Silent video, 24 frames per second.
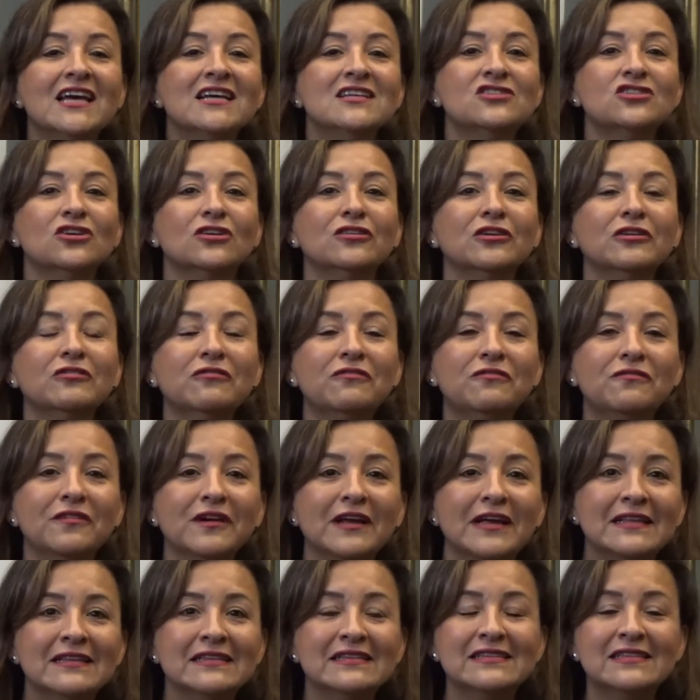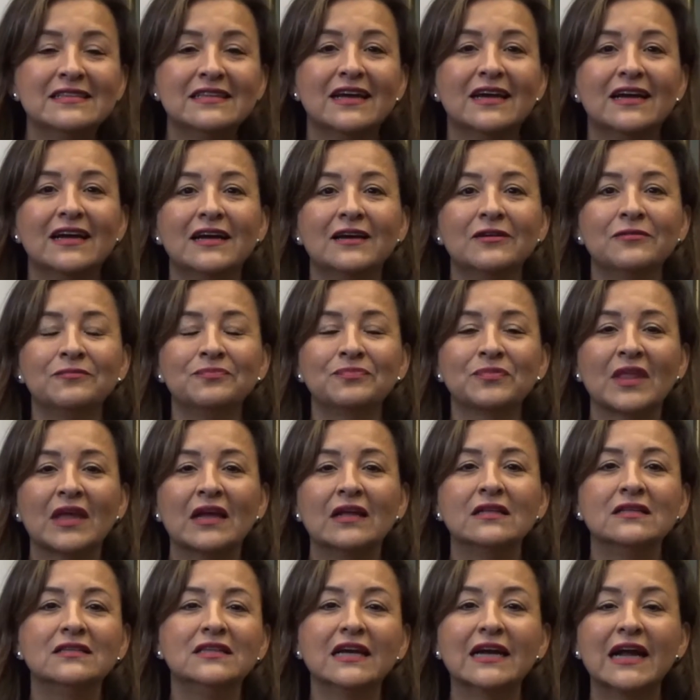So, dear friends,
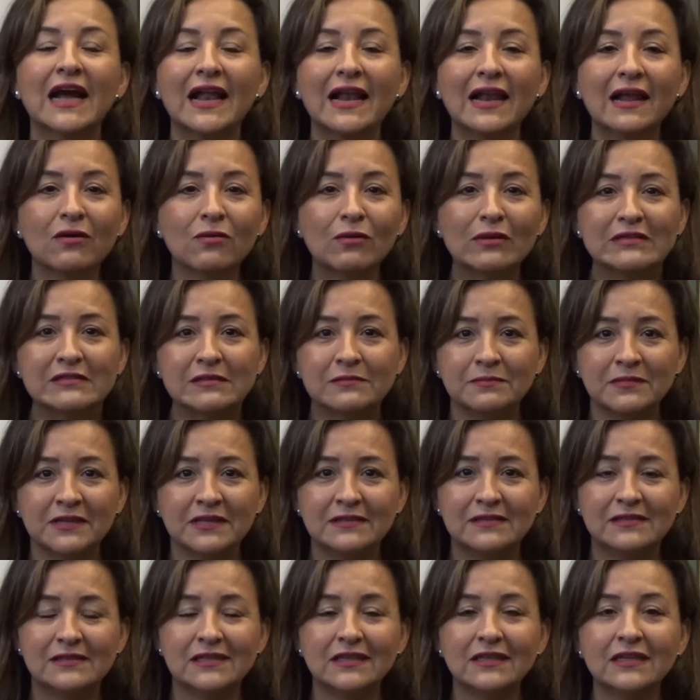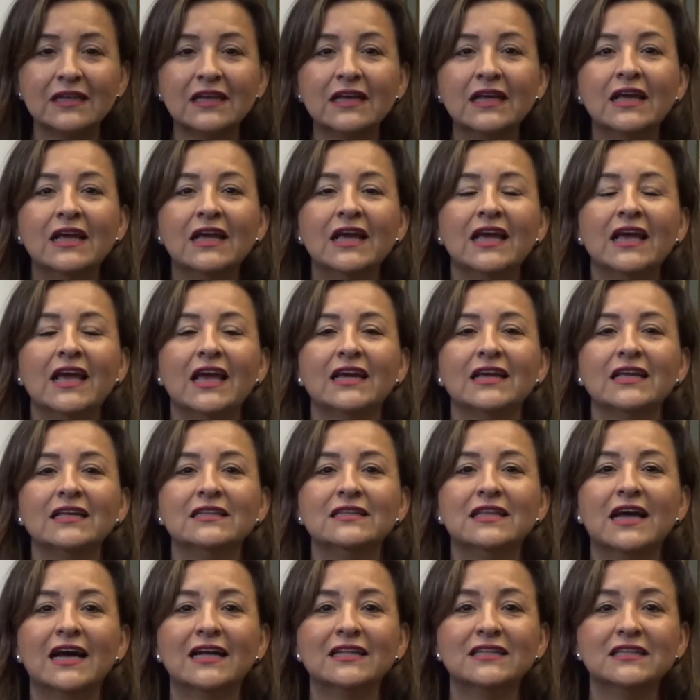the gala was amazing. And in
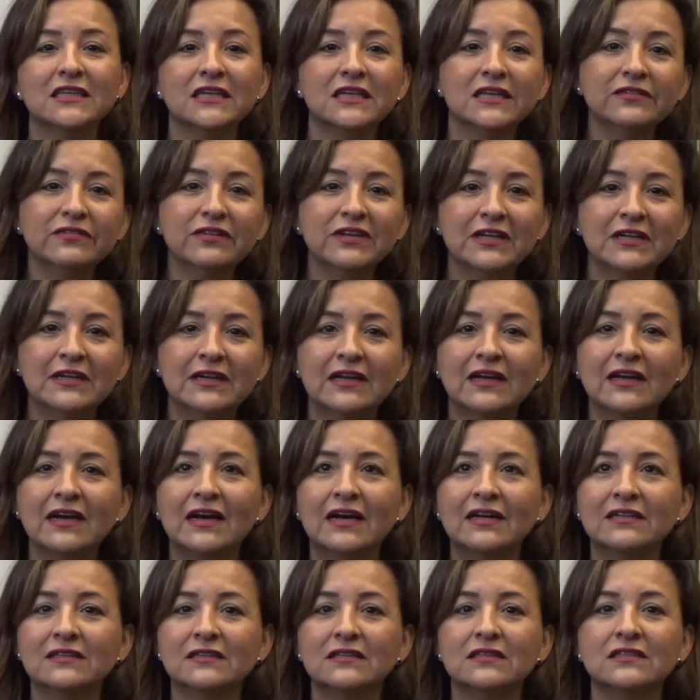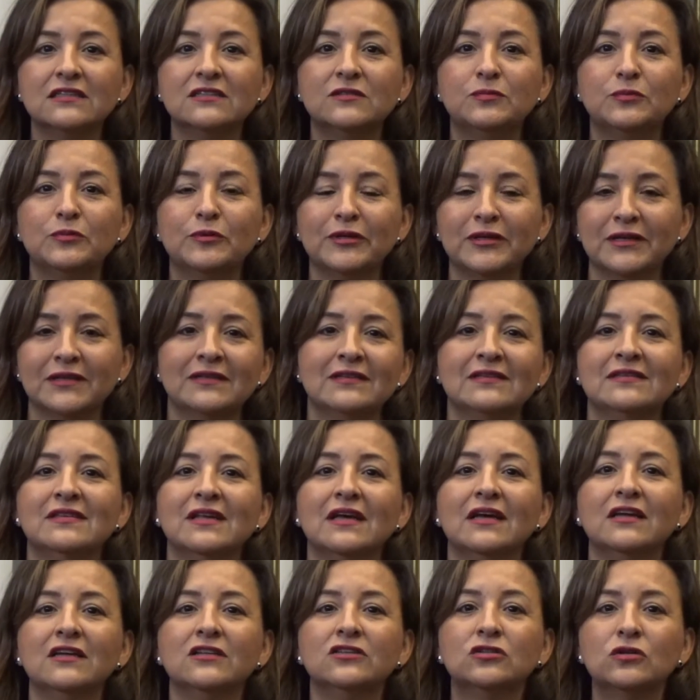that evening, I had the experience
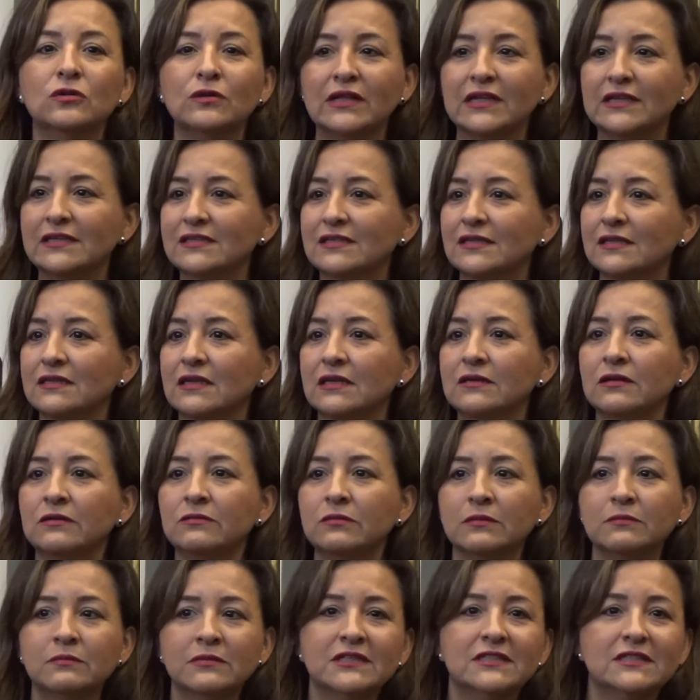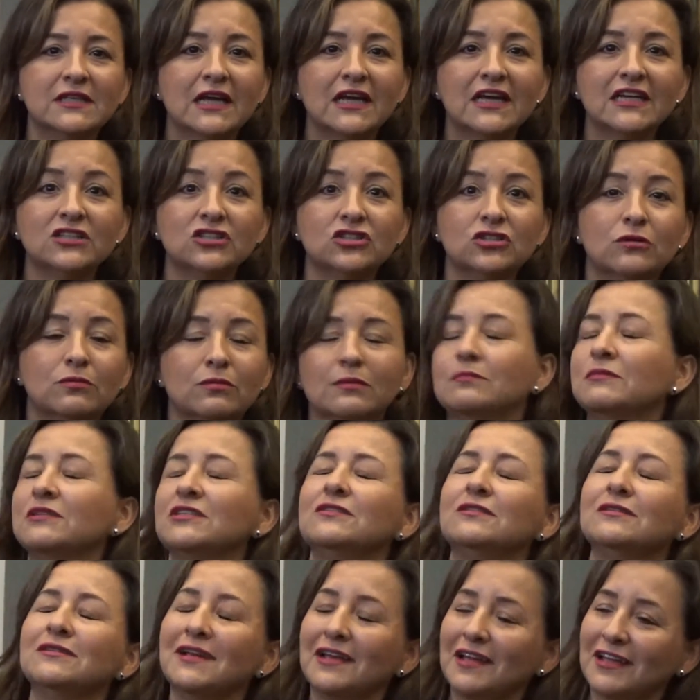to listen
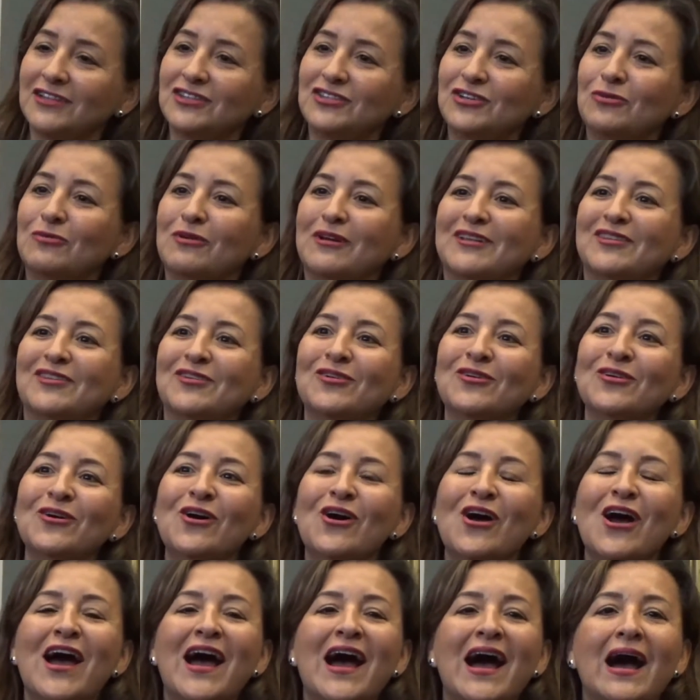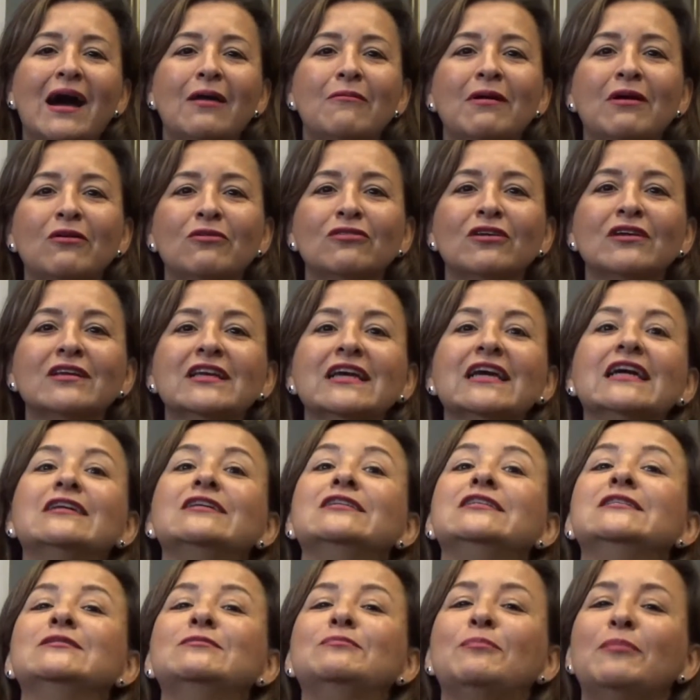Mr. Ed Trovato about
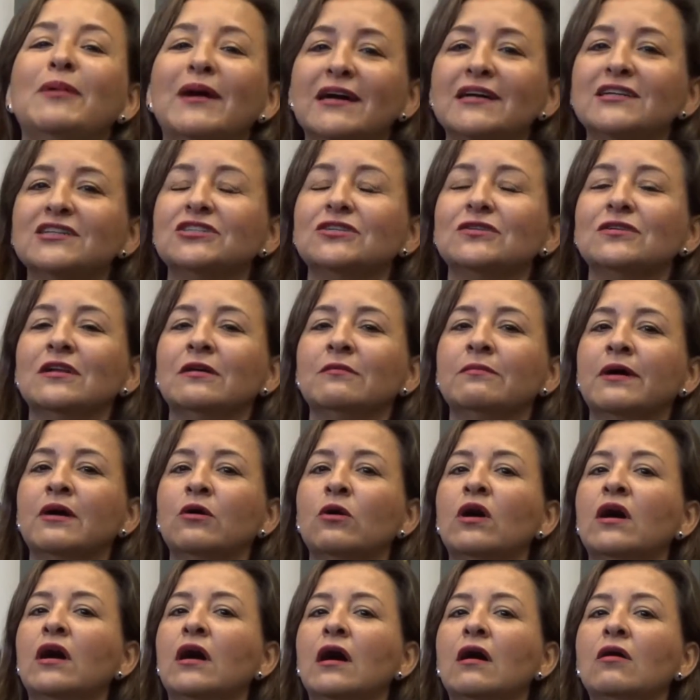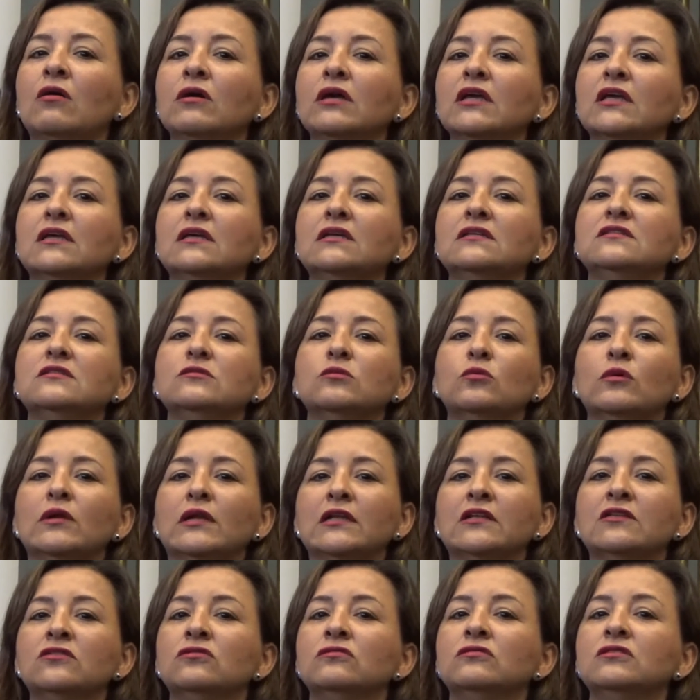his passion about how he is
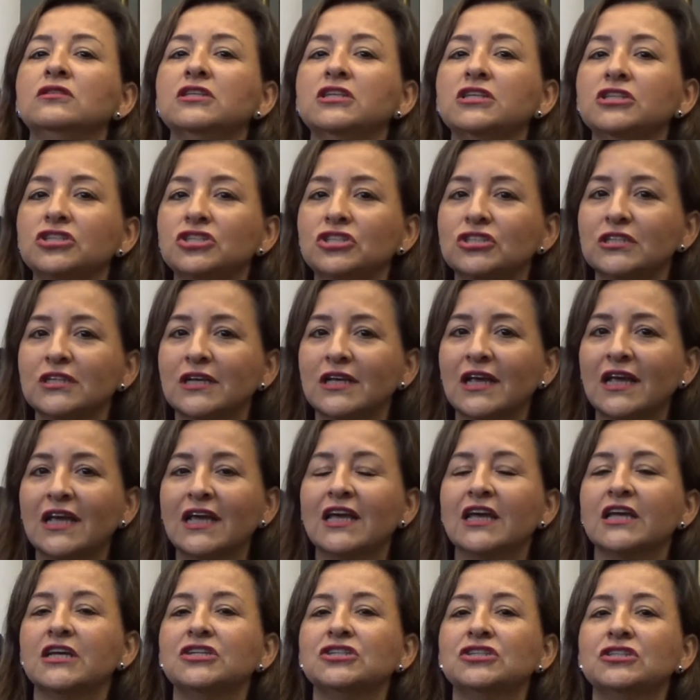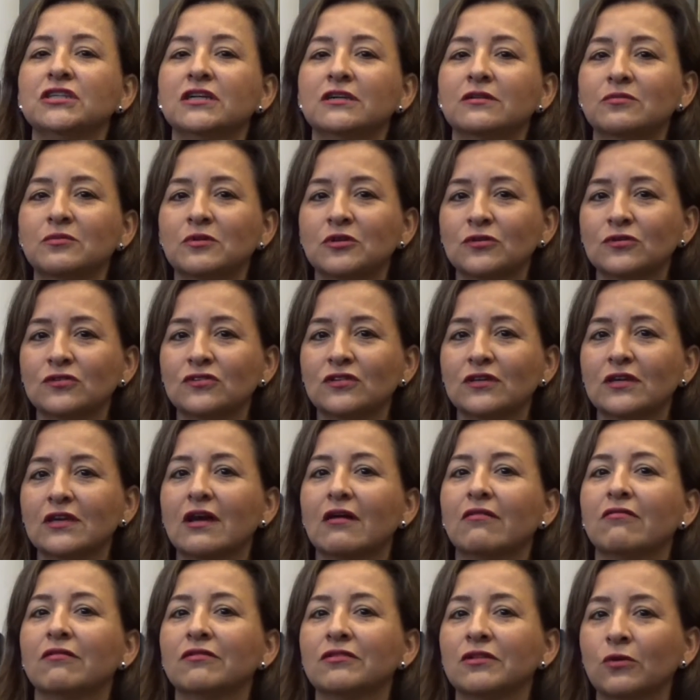willing to teach and share music
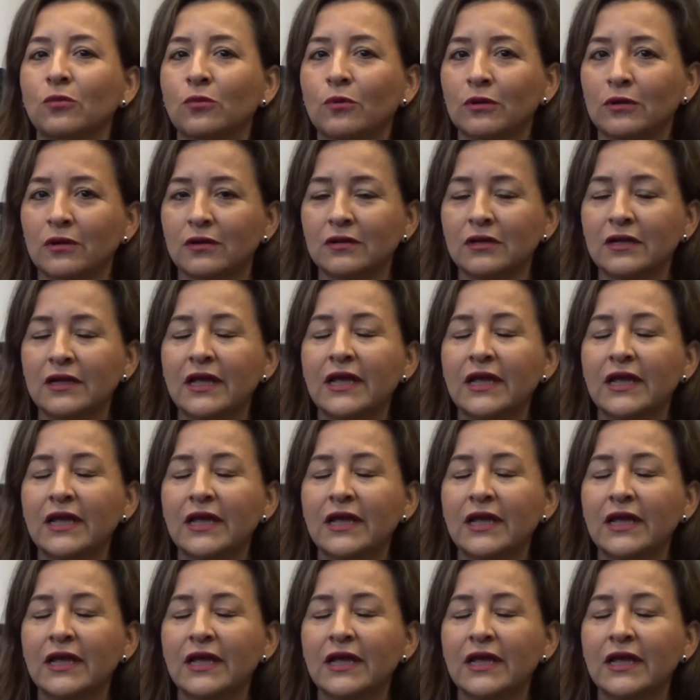around the world.